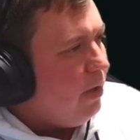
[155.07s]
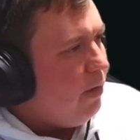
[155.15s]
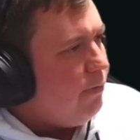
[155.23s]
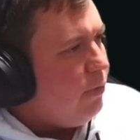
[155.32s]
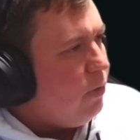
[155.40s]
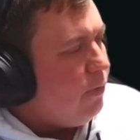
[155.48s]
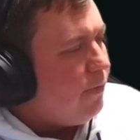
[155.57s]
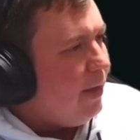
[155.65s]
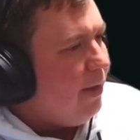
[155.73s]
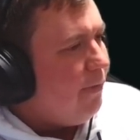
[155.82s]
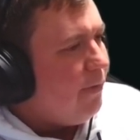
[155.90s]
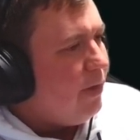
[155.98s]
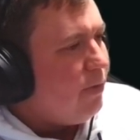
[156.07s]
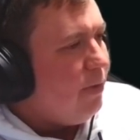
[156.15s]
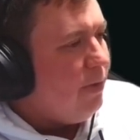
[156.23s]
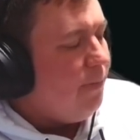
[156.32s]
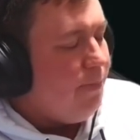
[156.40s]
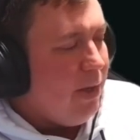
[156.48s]
4 Valiant
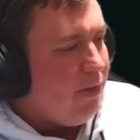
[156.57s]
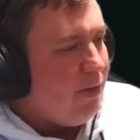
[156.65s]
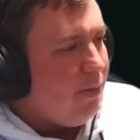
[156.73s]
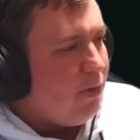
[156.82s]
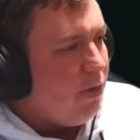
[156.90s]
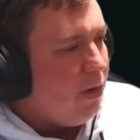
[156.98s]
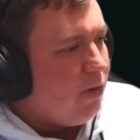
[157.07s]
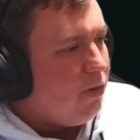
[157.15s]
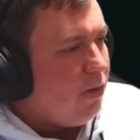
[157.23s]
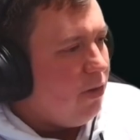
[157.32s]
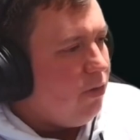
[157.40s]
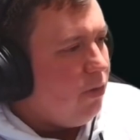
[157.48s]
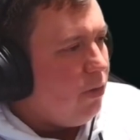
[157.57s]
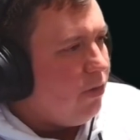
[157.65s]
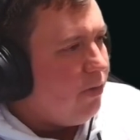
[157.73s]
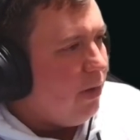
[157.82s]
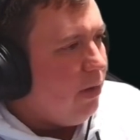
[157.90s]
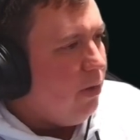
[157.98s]
Veteran, needs no introduction. A
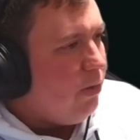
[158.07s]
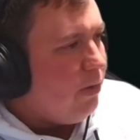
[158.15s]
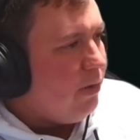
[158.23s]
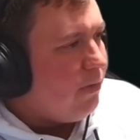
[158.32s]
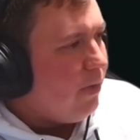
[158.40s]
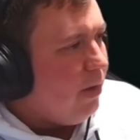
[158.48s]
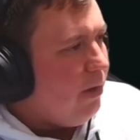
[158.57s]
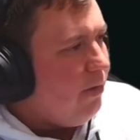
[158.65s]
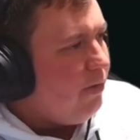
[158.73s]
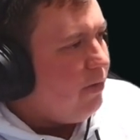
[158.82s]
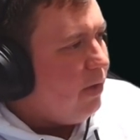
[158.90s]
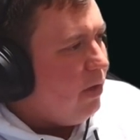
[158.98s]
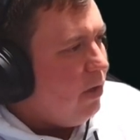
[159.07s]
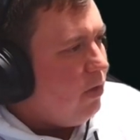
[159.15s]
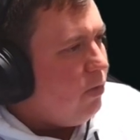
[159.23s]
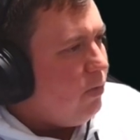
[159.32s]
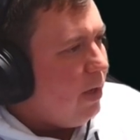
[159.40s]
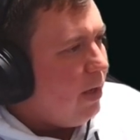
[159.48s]
2-costing Lord is very nice.
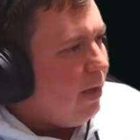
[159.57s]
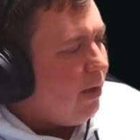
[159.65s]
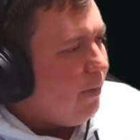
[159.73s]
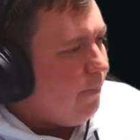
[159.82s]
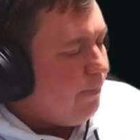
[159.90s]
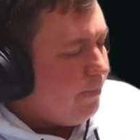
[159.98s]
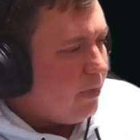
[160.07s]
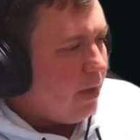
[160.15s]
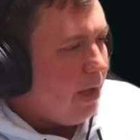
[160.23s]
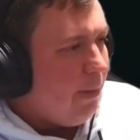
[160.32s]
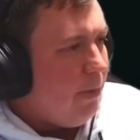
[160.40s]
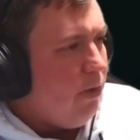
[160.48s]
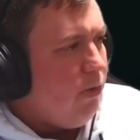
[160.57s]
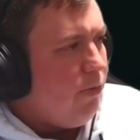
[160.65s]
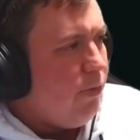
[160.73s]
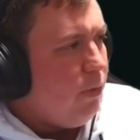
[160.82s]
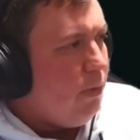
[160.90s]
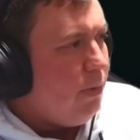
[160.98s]
2 Dennick can be
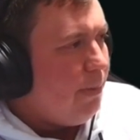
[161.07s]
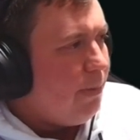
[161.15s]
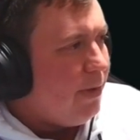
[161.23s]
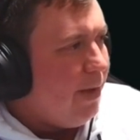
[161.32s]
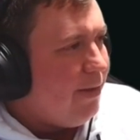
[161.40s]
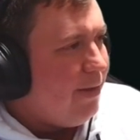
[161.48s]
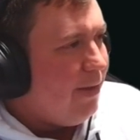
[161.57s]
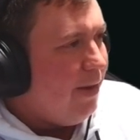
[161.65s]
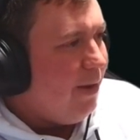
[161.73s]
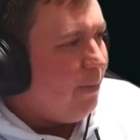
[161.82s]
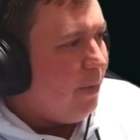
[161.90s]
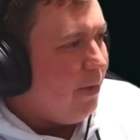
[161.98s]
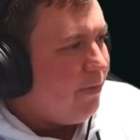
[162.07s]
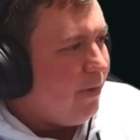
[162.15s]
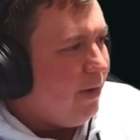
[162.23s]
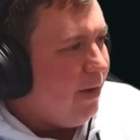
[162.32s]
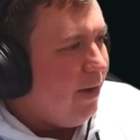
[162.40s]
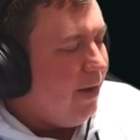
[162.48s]
useful in protecting the R1
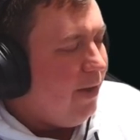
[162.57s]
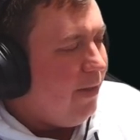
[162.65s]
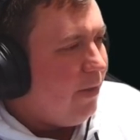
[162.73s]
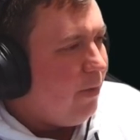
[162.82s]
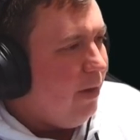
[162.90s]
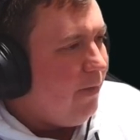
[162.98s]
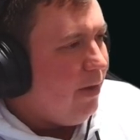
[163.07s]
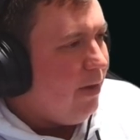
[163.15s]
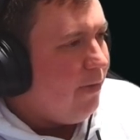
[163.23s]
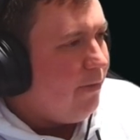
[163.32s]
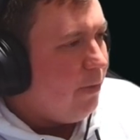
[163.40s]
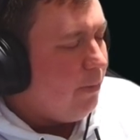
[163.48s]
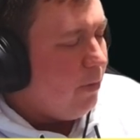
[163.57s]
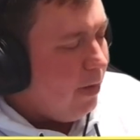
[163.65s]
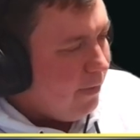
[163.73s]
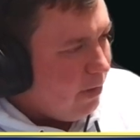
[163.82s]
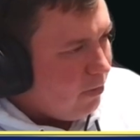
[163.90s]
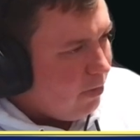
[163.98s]
frontliner in the graveyard from
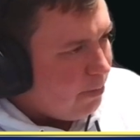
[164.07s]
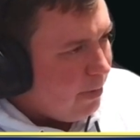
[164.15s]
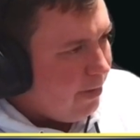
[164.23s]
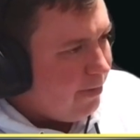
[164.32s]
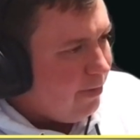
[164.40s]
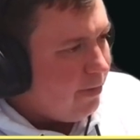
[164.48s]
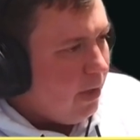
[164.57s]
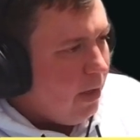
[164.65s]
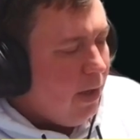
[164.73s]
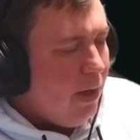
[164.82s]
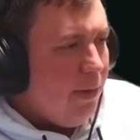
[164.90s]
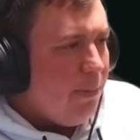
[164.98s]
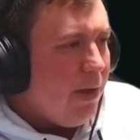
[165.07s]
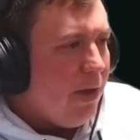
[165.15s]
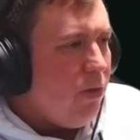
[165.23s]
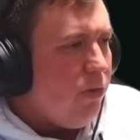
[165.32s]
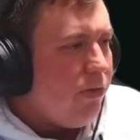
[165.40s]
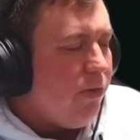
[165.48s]
graveyard trespassers, but it can
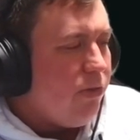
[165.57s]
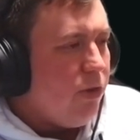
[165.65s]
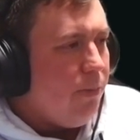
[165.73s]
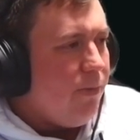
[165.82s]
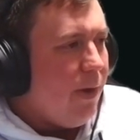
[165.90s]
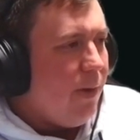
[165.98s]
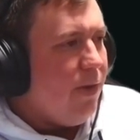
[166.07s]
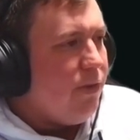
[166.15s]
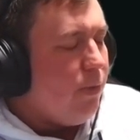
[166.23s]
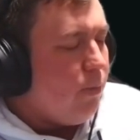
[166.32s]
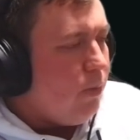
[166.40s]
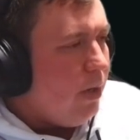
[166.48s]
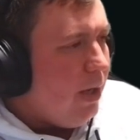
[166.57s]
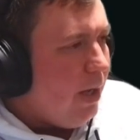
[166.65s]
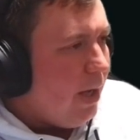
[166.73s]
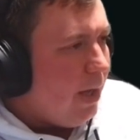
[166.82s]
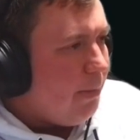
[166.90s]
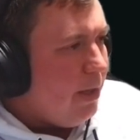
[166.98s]
also stop various
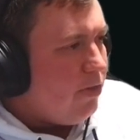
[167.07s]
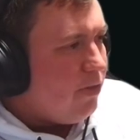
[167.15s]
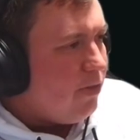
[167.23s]
reanimation